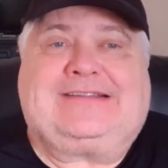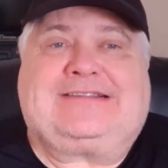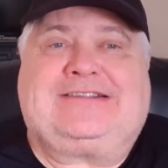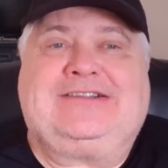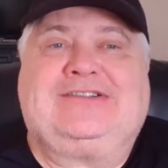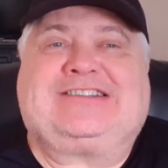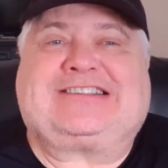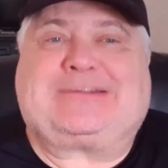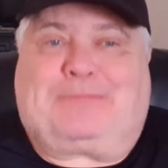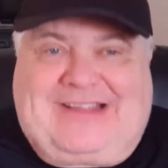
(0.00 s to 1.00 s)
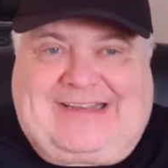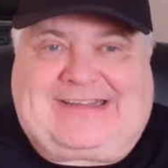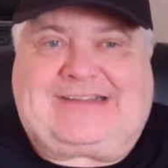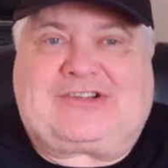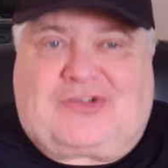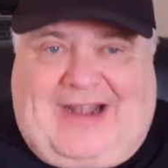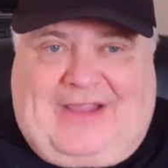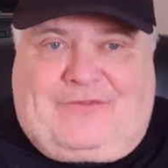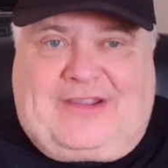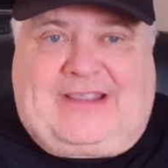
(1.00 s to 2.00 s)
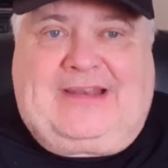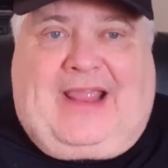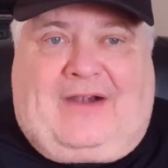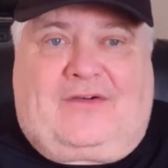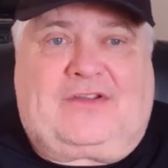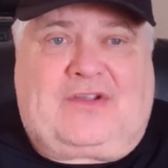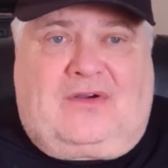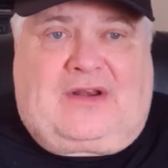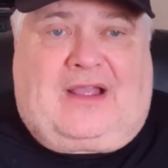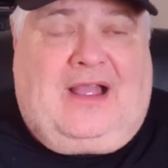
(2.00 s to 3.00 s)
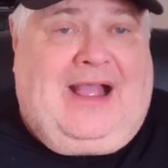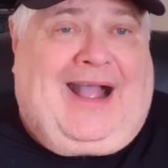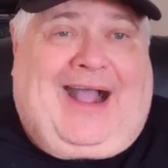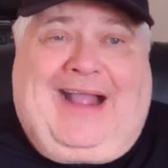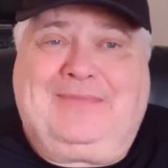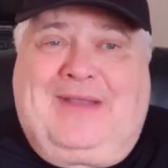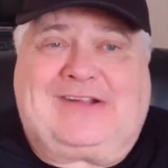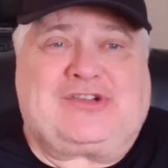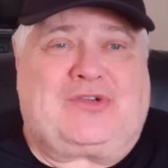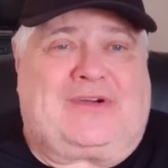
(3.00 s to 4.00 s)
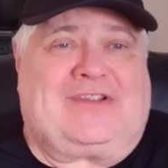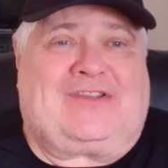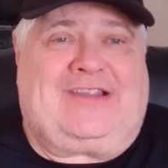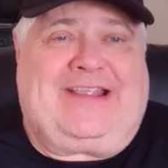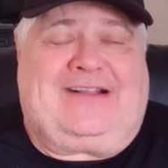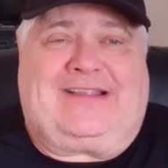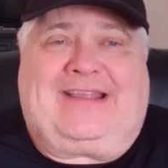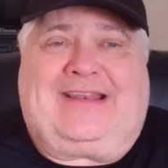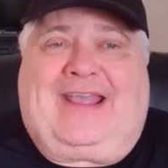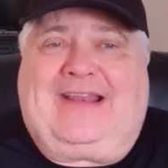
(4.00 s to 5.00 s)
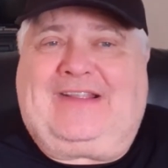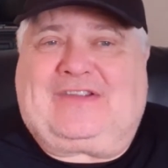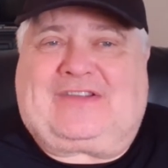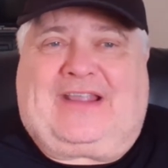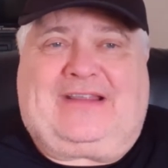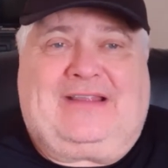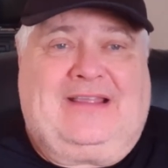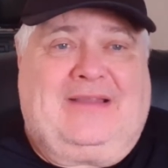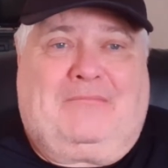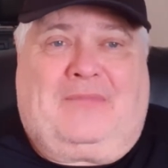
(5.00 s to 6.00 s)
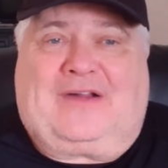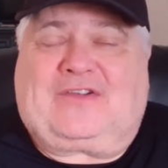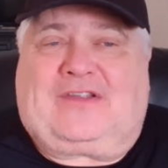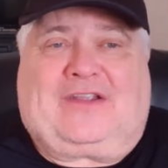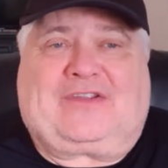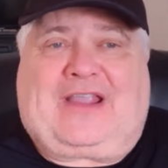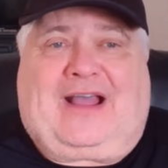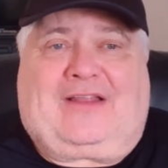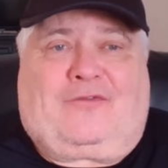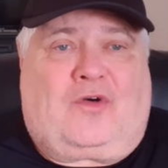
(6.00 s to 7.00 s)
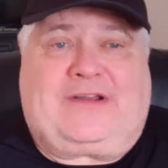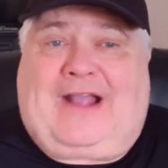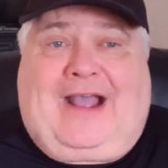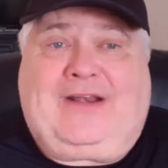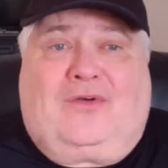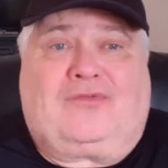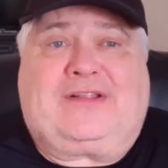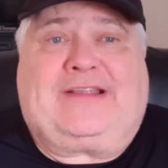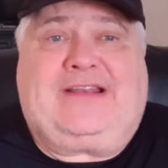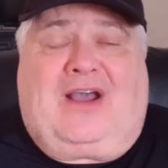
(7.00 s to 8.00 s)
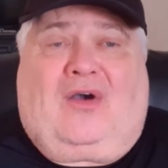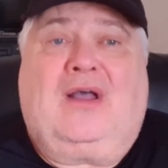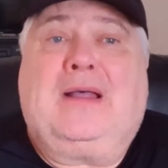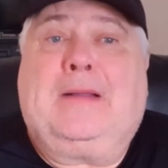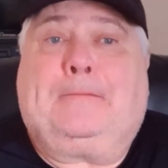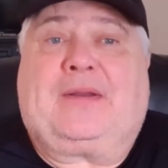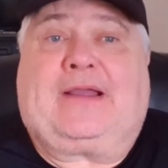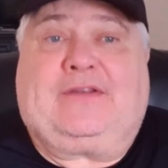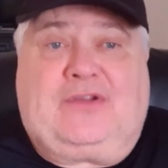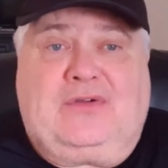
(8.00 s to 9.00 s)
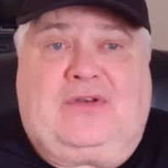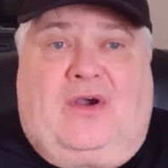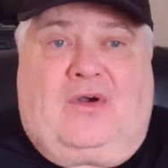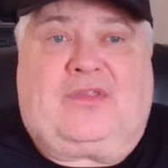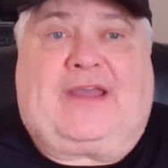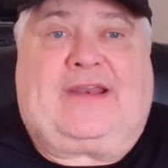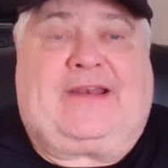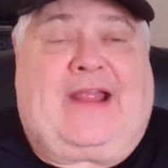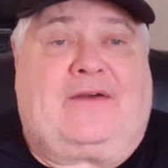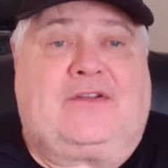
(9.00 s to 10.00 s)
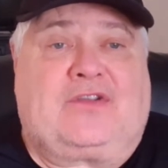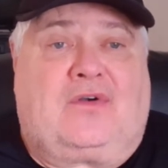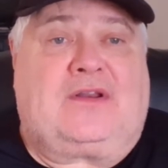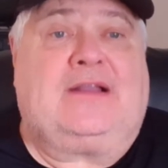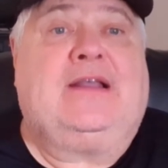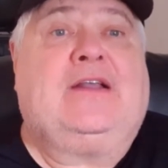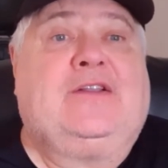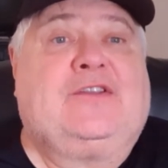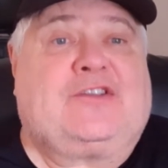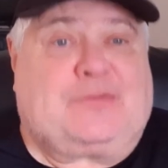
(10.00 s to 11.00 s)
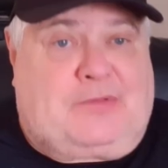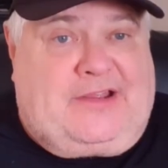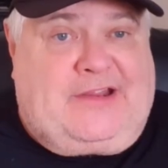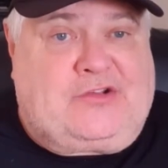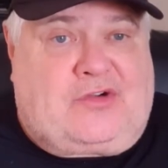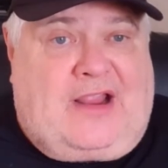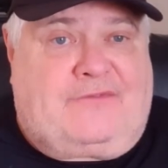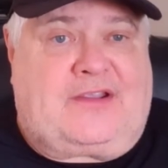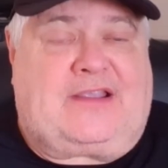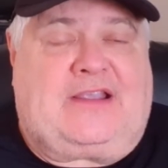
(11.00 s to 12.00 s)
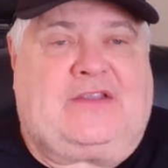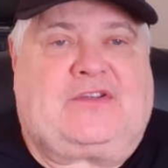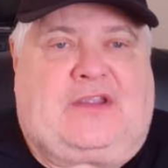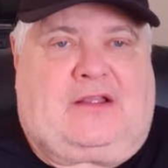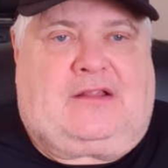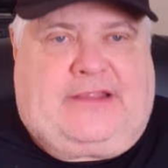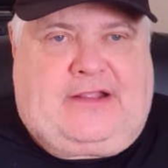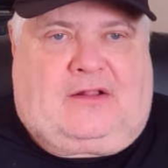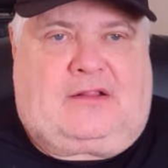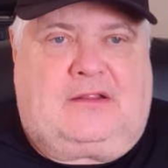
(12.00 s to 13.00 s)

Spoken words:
to split traffic in Arizona. I'm not sure it's legal in any state, much less California. I don't really know, but I do know that in Arizona, splitting traffic is illegal.